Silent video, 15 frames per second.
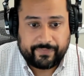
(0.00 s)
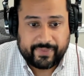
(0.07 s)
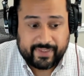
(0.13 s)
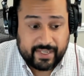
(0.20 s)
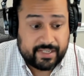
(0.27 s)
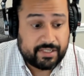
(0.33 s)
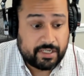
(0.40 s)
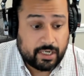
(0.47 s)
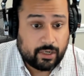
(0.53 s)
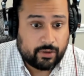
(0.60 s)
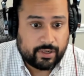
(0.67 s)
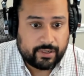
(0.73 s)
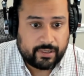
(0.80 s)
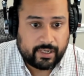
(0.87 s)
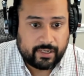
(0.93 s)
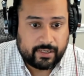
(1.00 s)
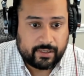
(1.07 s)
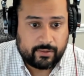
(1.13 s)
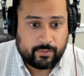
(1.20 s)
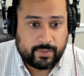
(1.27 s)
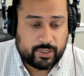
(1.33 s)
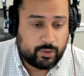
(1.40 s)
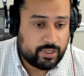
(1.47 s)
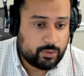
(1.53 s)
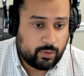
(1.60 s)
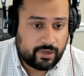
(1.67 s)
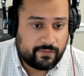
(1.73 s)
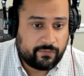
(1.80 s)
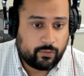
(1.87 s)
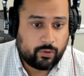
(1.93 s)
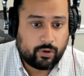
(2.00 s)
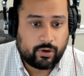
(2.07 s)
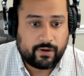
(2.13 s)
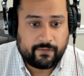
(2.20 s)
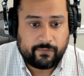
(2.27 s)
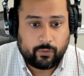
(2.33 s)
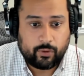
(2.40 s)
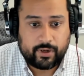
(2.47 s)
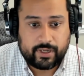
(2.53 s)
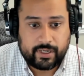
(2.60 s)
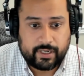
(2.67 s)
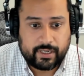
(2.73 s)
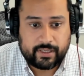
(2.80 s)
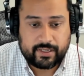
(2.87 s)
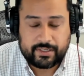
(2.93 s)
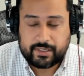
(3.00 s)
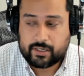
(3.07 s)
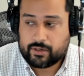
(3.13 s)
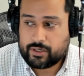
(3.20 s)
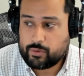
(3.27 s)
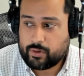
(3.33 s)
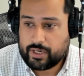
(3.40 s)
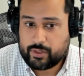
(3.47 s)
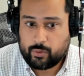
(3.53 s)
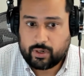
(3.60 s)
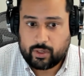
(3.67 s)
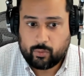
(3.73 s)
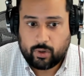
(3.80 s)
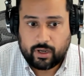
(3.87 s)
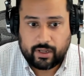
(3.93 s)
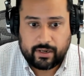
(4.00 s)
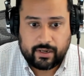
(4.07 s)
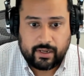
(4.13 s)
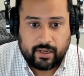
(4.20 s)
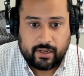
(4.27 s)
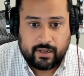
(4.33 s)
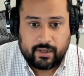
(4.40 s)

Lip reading: this year in between 24 and 40 this year in 2021.